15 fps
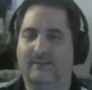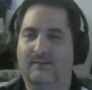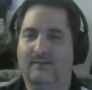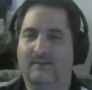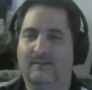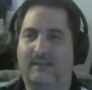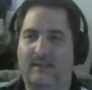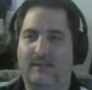
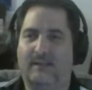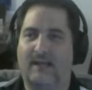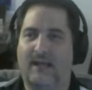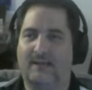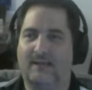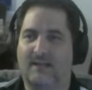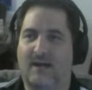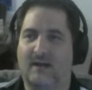kick-ass
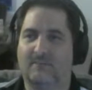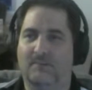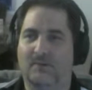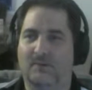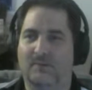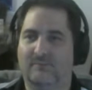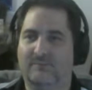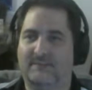combo
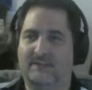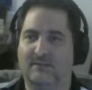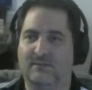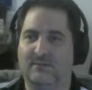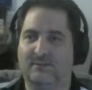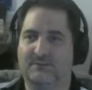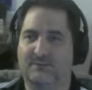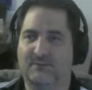of
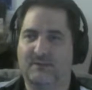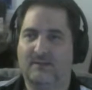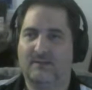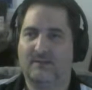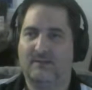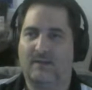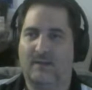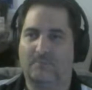skills
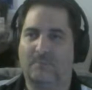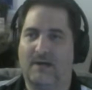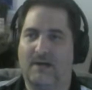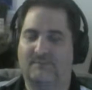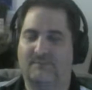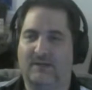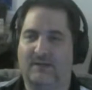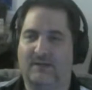and
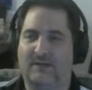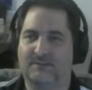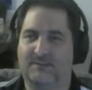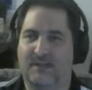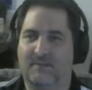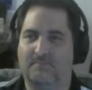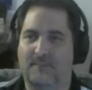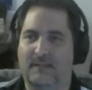modifiers
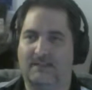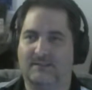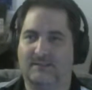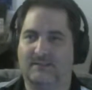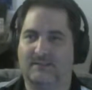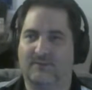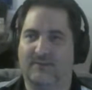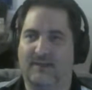that makes it
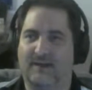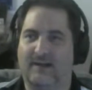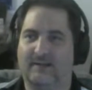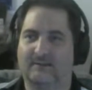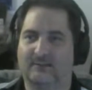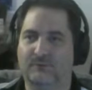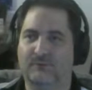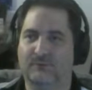so that I
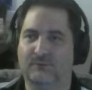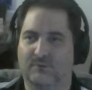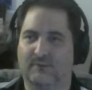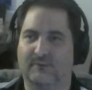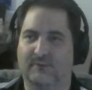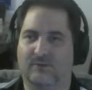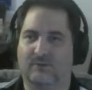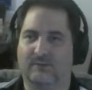lose
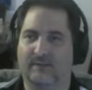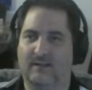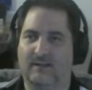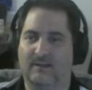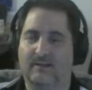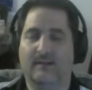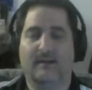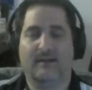really early on.